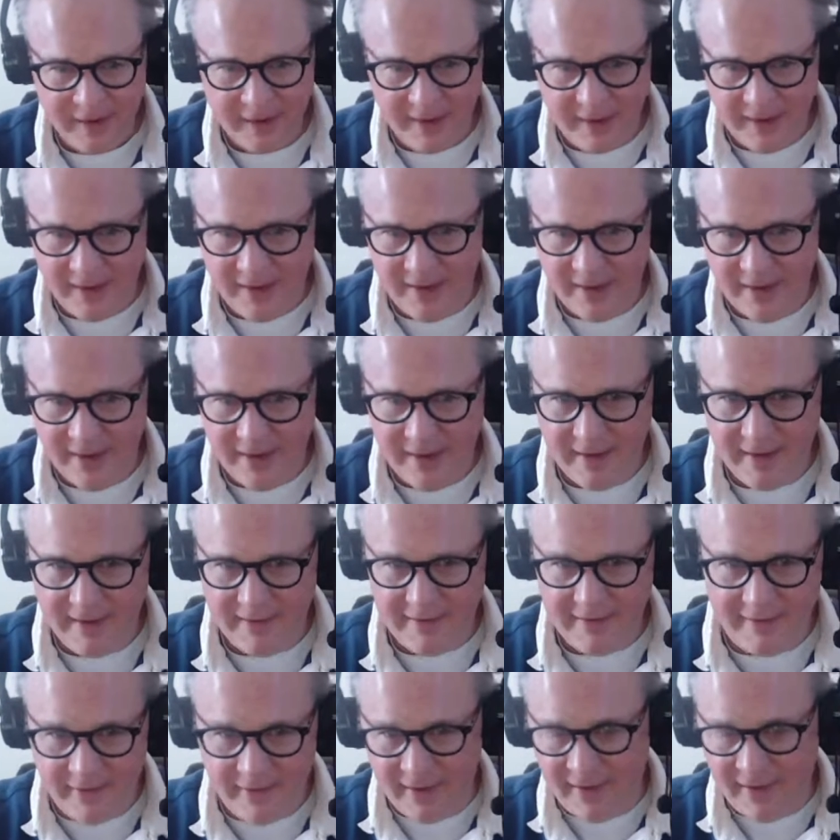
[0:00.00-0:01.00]
And I
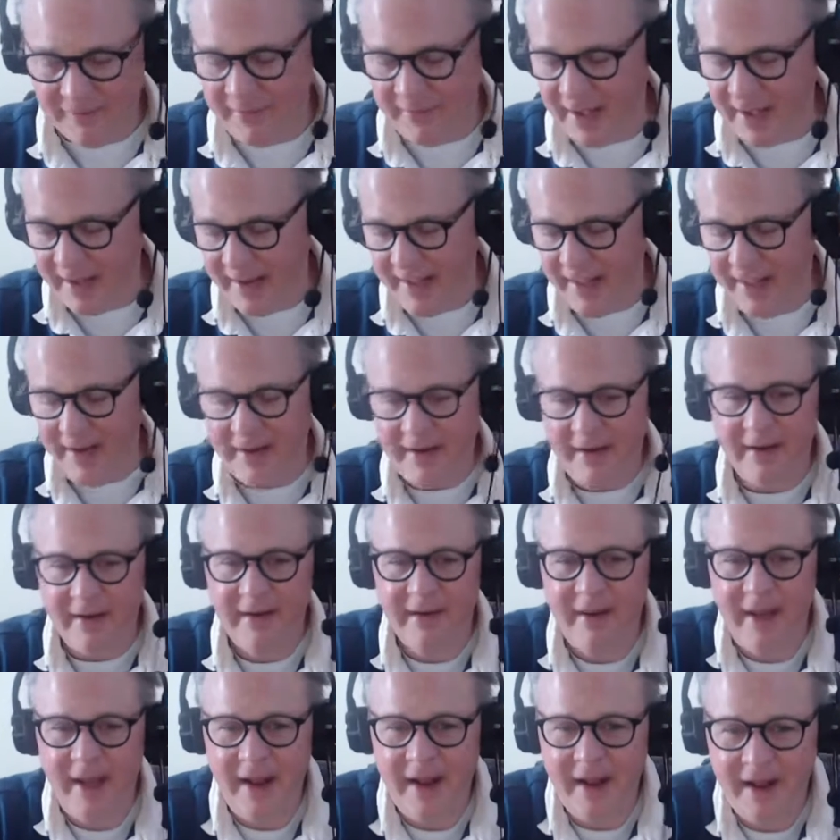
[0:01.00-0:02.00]
still have not
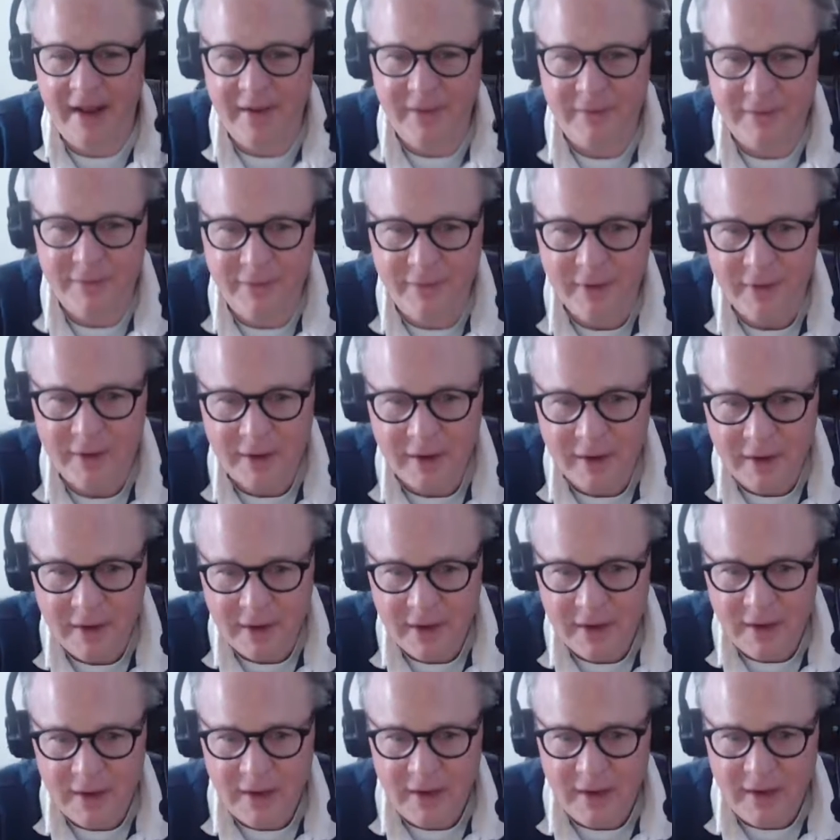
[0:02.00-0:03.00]
edited any of
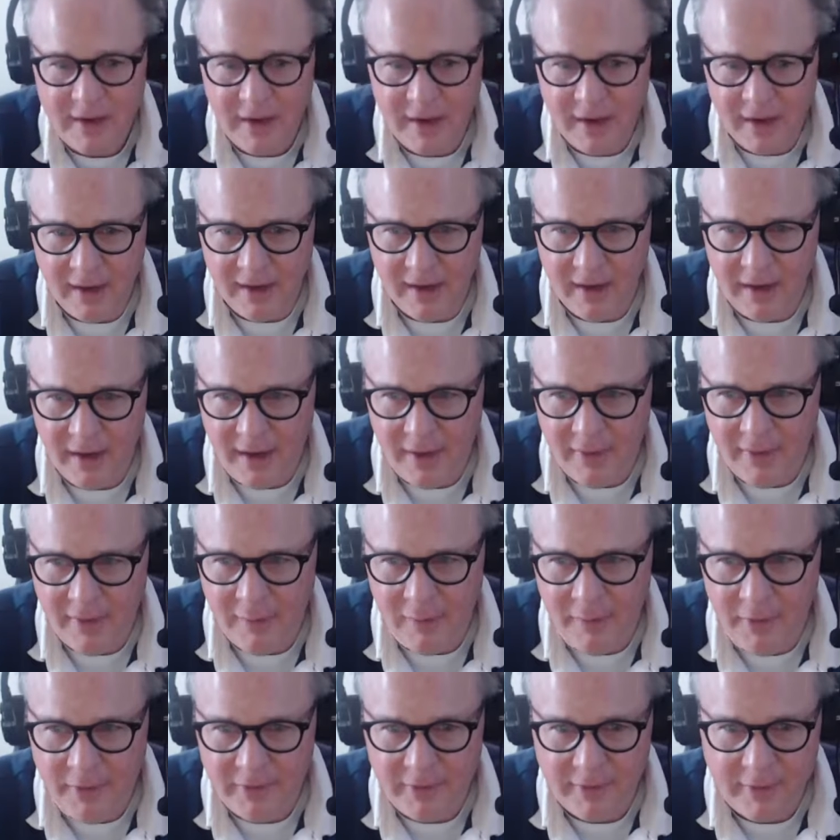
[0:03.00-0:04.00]
the
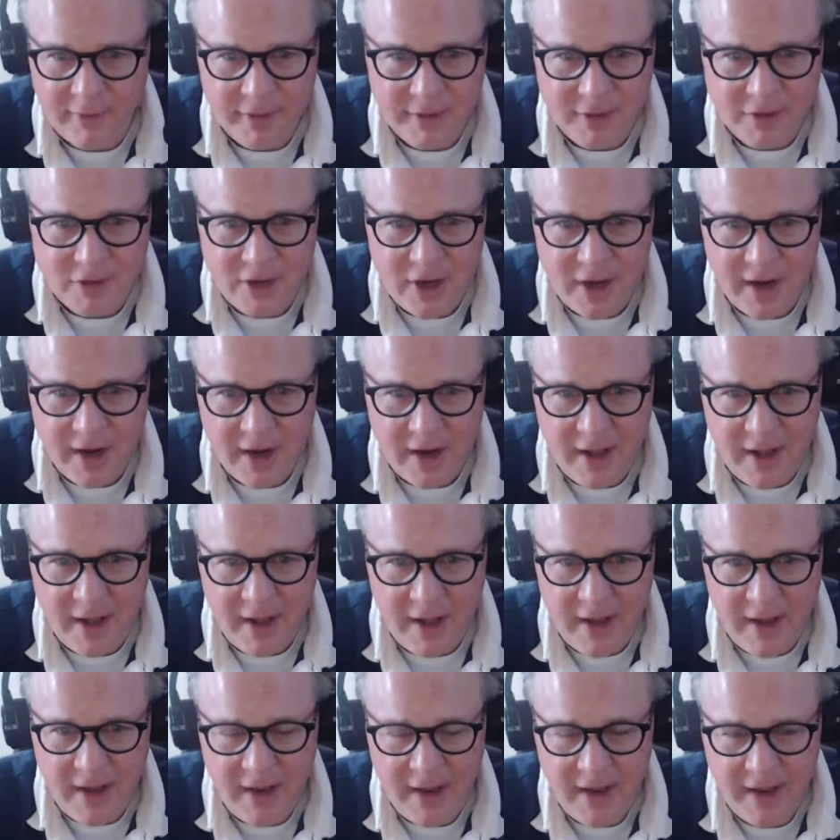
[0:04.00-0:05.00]
music that John
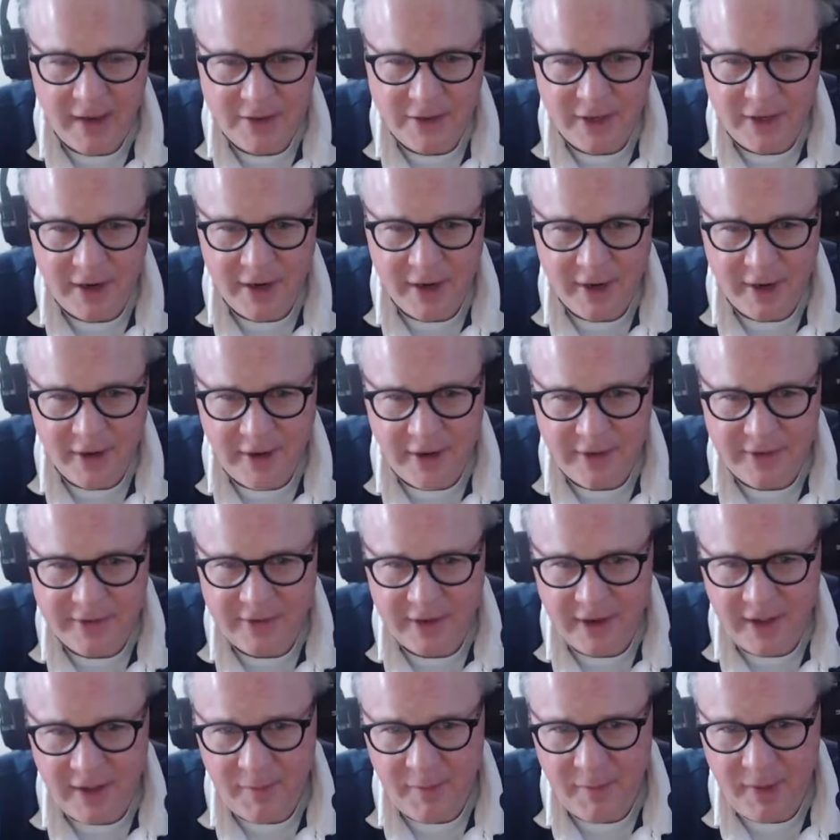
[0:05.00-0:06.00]
Harnish
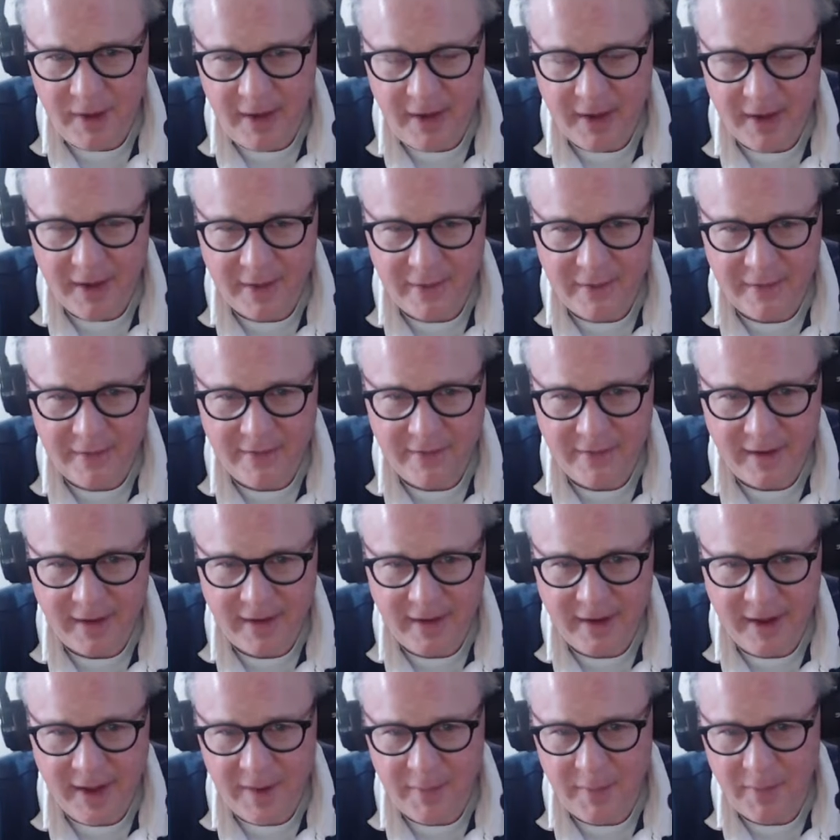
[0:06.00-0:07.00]
and I made on
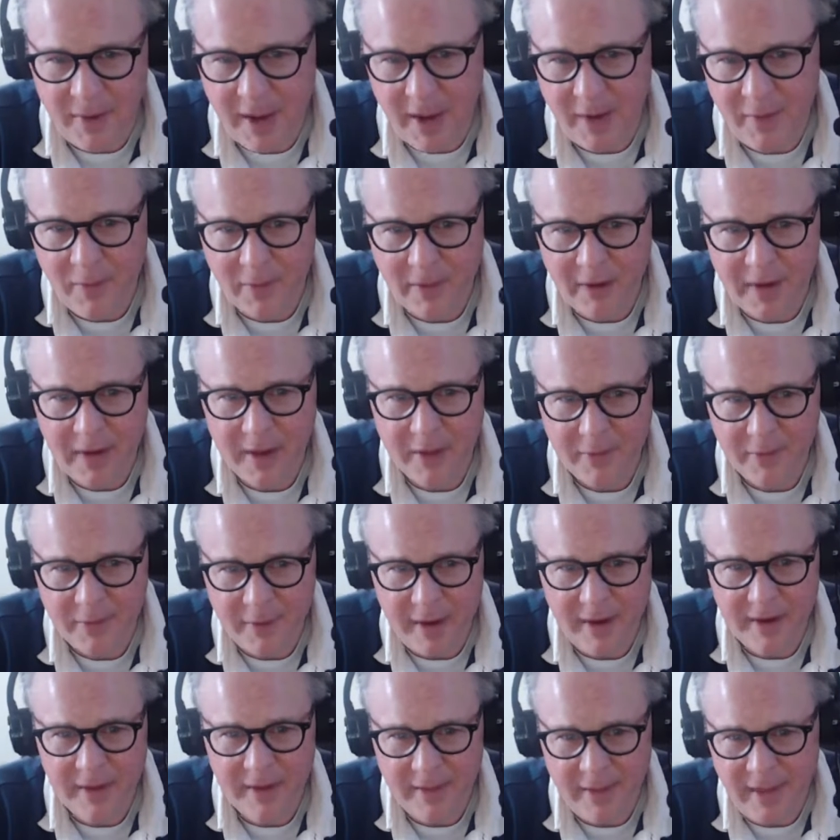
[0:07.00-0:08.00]
Sunday, but I will get
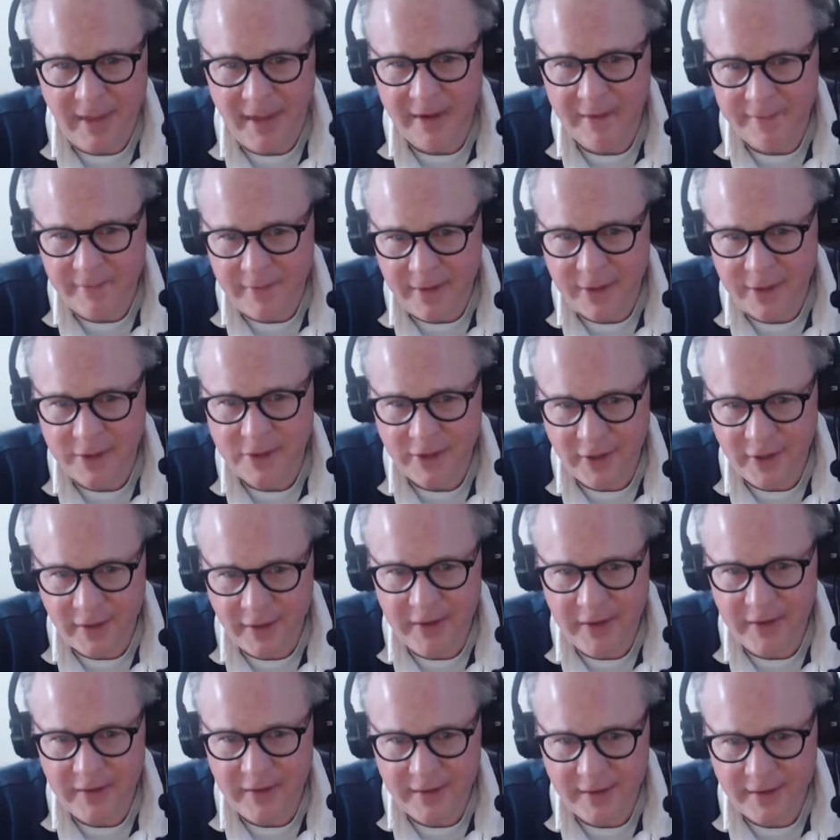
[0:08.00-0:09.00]
around to that eventually.
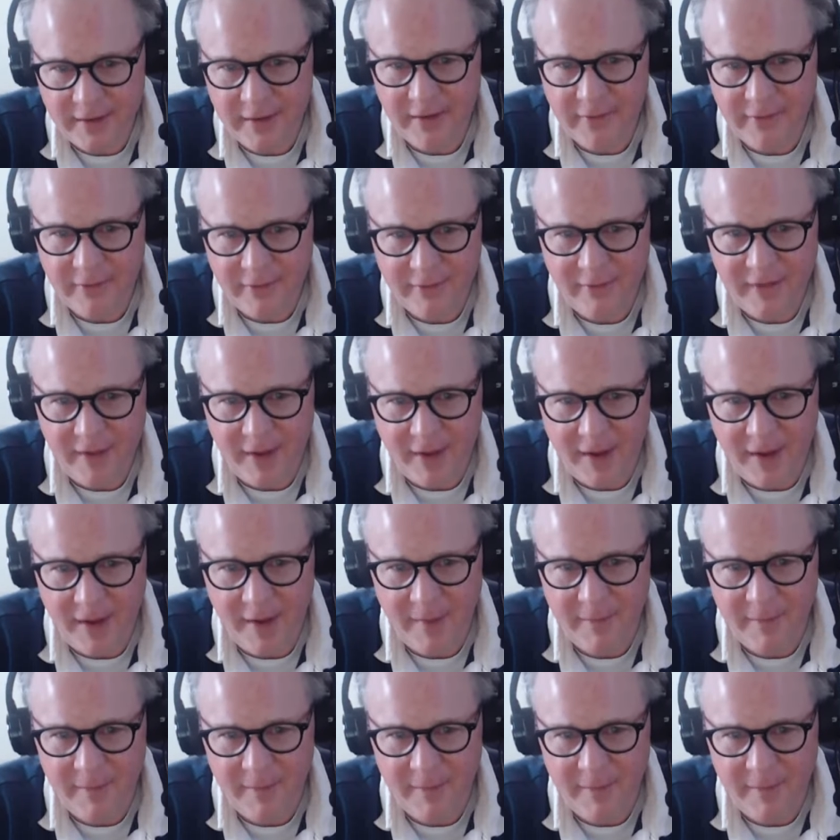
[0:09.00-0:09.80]
There's time.